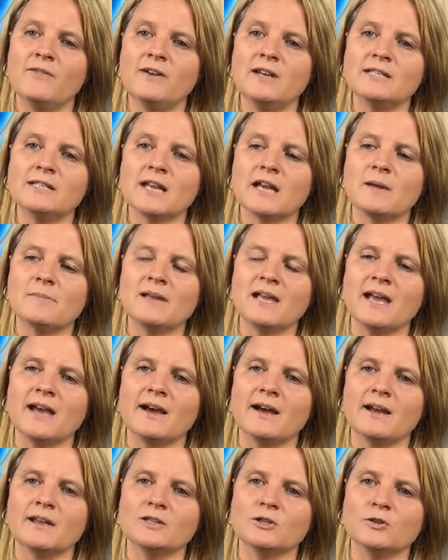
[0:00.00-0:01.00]
If it isn't coming
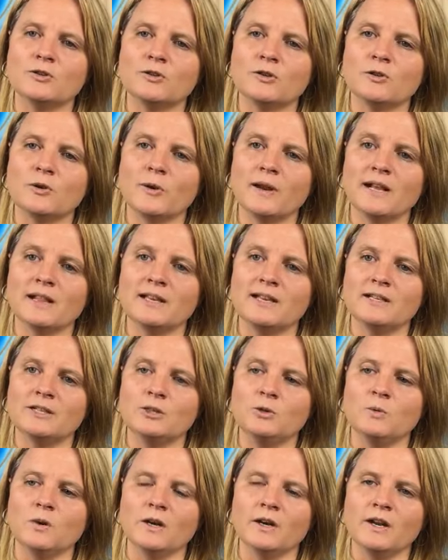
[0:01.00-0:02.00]
out as quickly
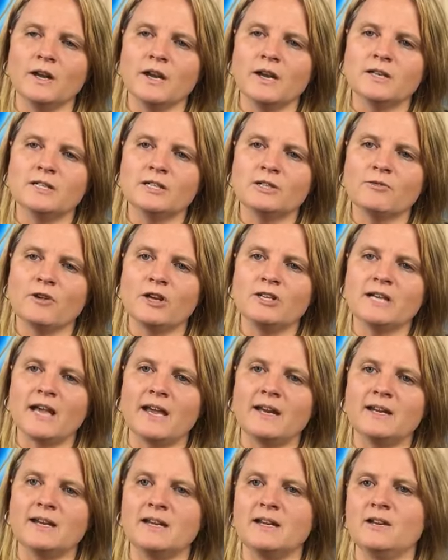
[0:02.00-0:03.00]
as you want, just
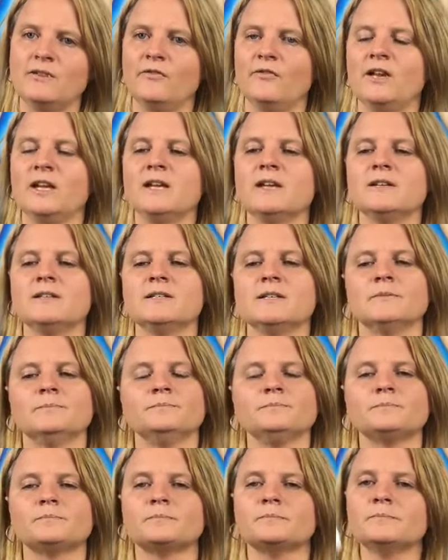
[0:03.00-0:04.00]
rotate it in your fingers
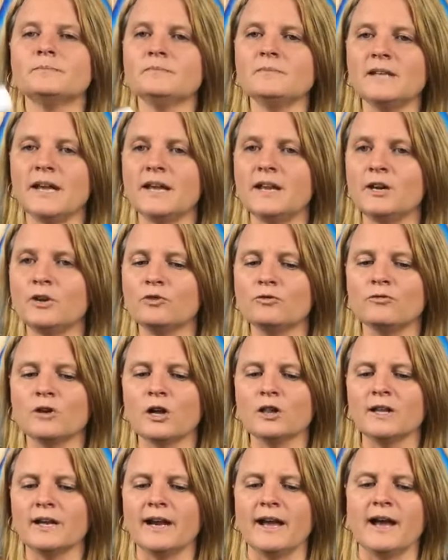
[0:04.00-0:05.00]
and it'll
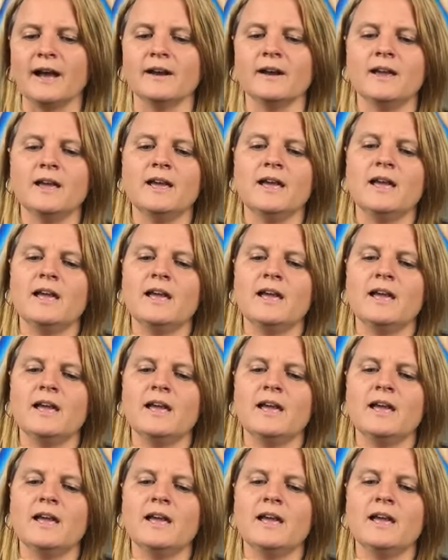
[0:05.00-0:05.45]
roll it out.